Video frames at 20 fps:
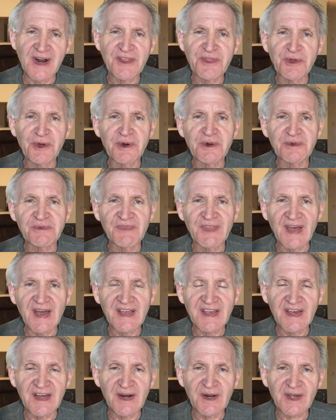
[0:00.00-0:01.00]
I thought I
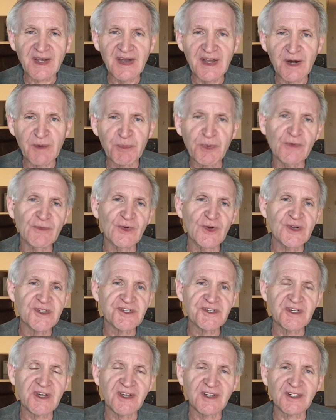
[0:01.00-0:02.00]
got a kind of perverse
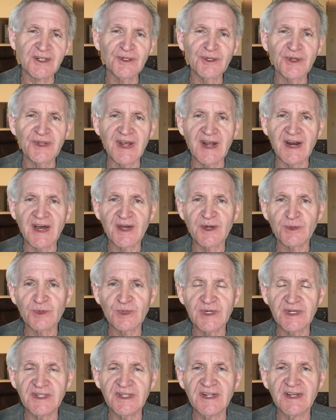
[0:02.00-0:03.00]
chuckle that I
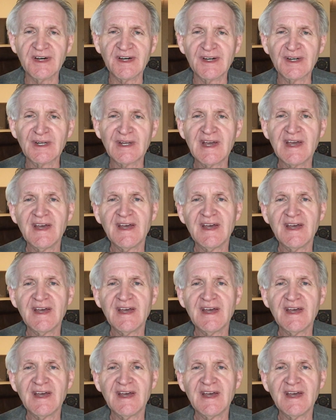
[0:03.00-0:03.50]
would uh,